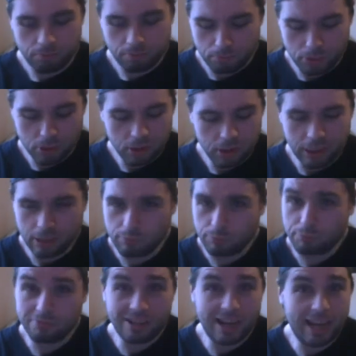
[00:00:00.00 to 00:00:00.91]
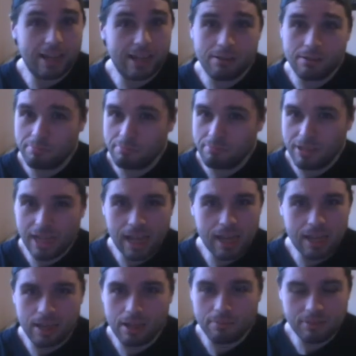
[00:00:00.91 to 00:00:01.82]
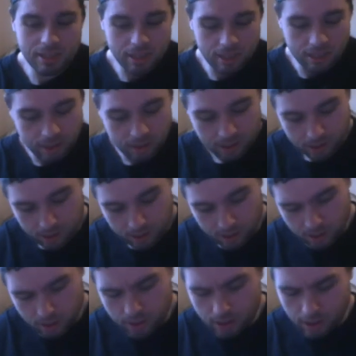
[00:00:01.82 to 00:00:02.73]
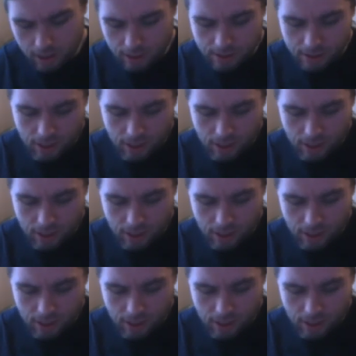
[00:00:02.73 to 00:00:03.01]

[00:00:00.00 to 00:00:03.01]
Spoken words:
put in random games in it.